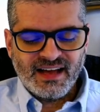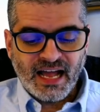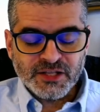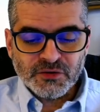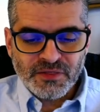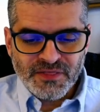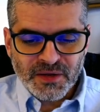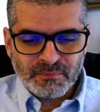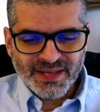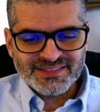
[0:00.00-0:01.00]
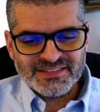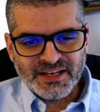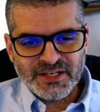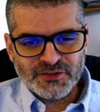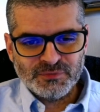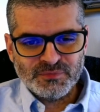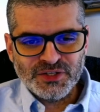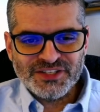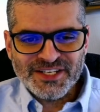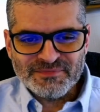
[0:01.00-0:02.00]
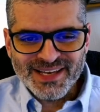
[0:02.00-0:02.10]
I don't think panpsychism is any